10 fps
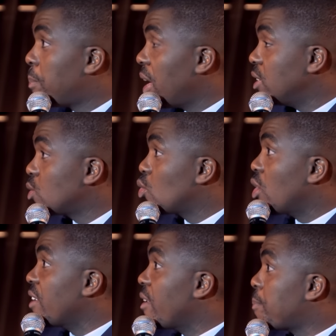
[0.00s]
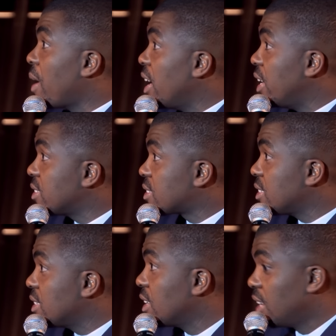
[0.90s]
base? You don't have a
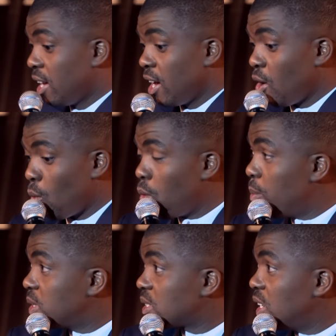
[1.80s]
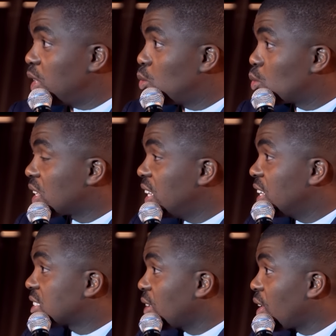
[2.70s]
base women's league, youth
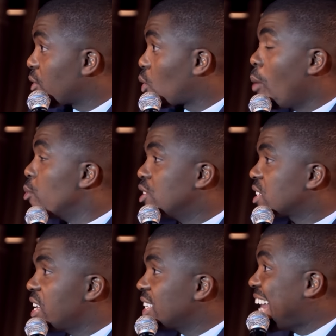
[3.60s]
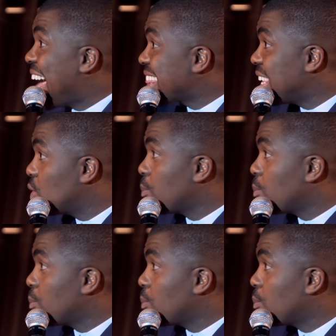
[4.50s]
league, South Africa, communist league, nothing.